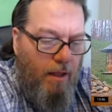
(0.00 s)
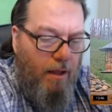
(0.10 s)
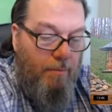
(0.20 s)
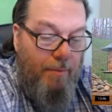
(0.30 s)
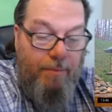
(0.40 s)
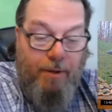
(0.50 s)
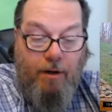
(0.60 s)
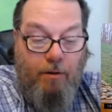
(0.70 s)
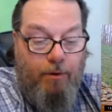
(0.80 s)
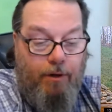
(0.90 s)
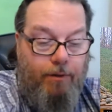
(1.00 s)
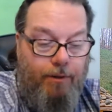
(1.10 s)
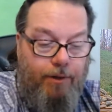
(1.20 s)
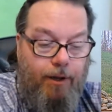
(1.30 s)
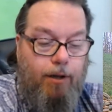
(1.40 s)
Uh, maybe you don't want to do
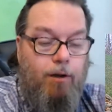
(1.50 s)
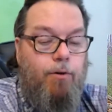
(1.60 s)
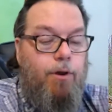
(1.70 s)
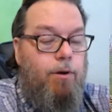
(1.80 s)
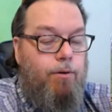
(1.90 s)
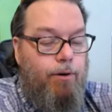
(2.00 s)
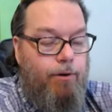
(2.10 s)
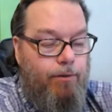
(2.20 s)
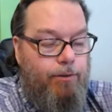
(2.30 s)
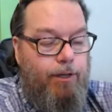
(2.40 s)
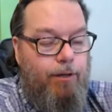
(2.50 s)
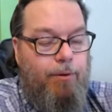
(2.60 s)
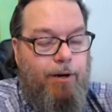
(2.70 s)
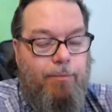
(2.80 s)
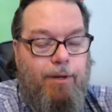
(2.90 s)
that. You're like, oh, no, no, don't
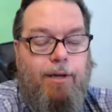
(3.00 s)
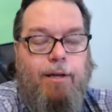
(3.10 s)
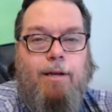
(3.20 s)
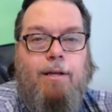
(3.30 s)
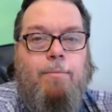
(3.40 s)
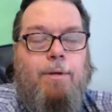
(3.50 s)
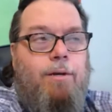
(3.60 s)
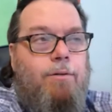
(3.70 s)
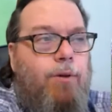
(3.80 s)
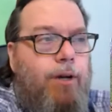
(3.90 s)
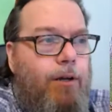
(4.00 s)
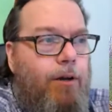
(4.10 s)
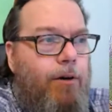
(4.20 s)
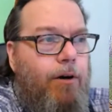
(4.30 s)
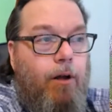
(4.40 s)
celebrate me. I come in here so I can
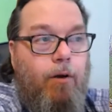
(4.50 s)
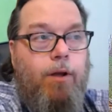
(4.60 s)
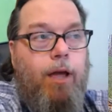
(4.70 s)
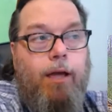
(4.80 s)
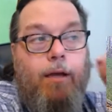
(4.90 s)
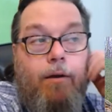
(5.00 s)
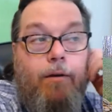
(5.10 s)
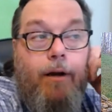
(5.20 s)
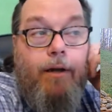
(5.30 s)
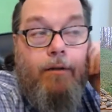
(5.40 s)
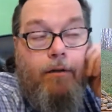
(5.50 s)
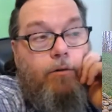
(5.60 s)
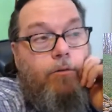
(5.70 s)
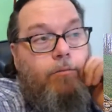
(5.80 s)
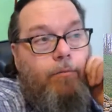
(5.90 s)
lurk. Okay, all right,
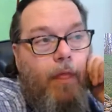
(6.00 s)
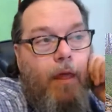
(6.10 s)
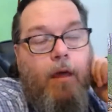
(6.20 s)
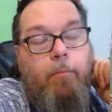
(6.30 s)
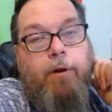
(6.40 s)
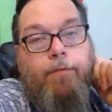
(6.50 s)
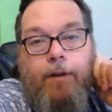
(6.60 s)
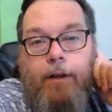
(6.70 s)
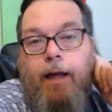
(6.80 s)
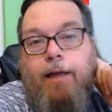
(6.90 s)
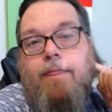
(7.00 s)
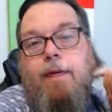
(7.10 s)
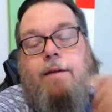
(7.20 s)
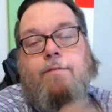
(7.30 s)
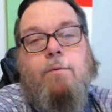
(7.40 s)
cool. But if you like
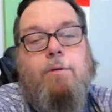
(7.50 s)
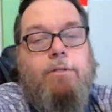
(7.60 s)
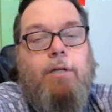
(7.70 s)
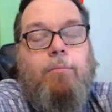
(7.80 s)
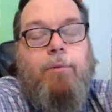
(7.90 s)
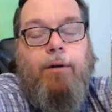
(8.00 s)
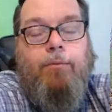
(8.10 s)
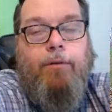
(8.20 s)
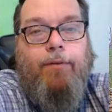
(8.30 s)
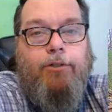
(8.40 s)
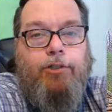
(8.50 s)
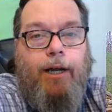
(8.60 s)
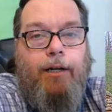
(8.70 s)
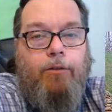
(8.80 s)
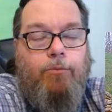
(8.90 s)
that, if you want to celebrate one of our
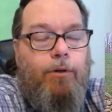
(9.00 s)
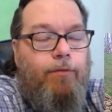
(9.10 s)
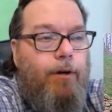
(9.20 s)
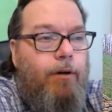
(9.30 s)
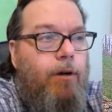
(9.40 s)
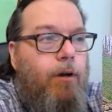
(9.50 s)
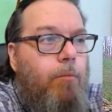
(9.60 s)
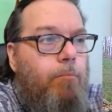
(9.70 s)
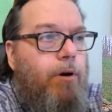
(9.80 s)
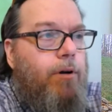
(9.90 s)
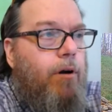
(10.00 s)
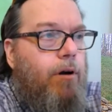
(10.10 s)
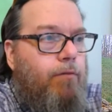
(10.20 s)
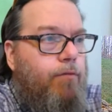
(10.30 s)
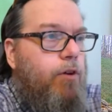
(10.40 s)
chatters, one of our bird
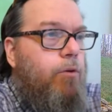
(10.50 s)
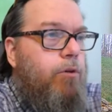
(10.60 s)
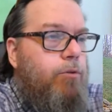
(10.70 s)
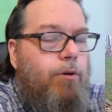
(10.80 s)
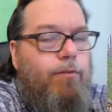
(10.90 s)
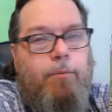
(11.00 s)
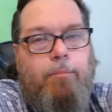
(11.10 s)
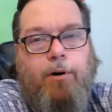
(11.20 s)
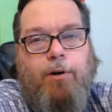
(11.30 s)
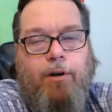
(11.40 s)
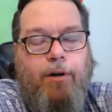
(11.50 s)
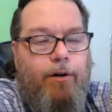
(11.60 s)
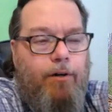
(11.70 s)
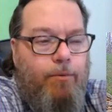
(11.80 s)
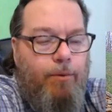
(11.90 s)
garden viewers, one of our bird
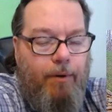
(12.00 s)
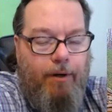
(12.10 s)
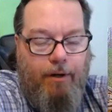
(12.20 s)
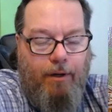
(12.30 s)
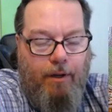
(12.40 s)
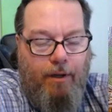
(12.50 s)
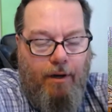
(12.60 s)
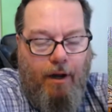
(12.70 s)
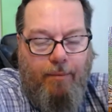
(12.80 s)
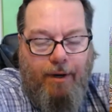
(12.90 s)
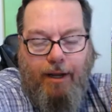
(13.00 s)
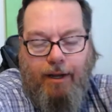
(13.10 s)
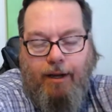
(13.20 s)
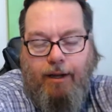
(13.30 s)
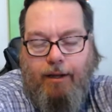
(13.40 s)
nerds, we want to
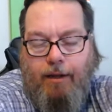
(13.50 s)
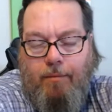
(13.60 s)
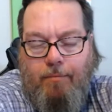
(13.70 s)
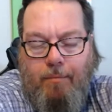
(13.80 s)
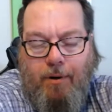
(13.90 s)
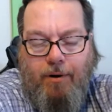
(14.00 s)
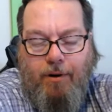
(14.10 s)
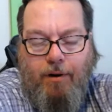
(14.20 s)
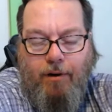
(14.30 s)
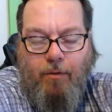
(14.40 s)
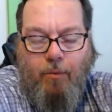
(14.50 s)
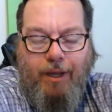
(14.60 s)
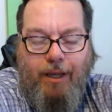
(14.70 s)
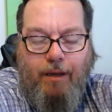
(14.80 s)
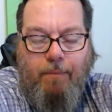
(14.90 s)
nominate a uh, bird nerd of the
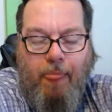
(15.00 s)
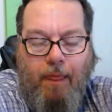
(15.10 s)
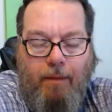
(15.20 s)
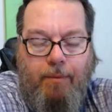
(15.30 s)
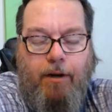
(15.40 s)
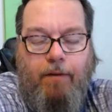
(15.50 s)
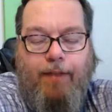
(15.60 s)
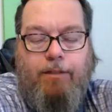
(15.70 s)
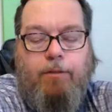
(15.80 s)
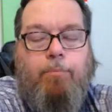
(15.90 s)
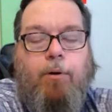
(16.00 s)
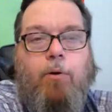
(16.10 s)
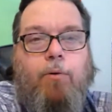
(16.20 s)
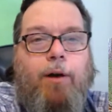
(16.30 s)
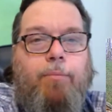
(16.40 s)
week. Let me know if that's a
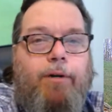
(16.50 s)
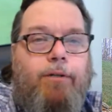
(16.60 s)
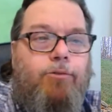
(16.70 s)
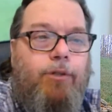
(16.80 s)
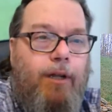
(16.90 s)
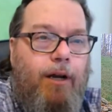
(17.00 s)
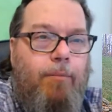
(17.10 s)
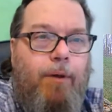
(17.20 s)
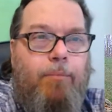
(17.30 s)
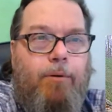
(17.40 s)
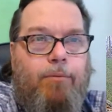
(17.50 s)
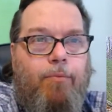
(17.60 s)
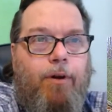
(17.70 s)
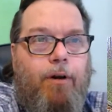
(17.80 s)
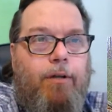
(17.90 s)
program you're interested in. I may put some
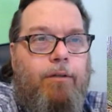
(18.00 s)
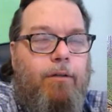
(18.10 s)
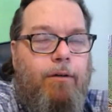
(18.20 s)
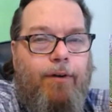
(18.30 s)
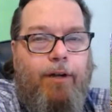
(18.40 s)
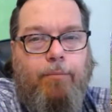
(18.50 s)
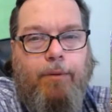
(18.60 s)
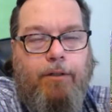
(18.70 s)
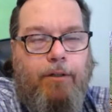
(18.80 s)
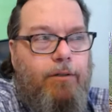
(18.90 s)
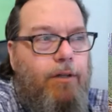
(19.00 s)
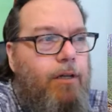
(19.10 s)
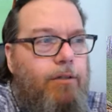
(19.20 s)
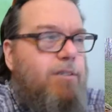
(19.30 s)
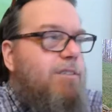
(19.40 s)
thought into development, just,
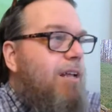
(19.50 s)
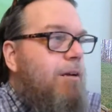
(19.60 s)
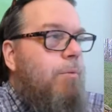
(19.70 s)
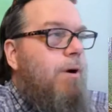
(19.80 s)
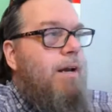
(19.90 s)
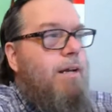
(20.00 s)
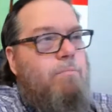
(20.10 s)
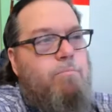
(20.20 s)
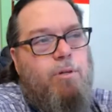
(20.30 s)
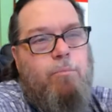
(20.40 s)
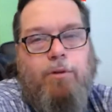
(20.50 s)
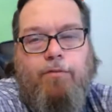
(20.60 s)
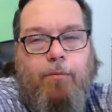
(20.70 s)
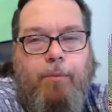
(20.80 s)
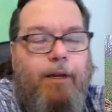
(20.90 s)
just celebrating someone
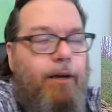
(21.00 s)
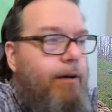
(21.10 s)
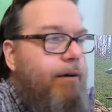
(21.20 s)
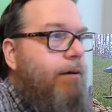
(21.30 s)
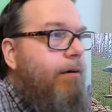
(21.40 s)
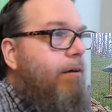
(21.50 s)
for being here.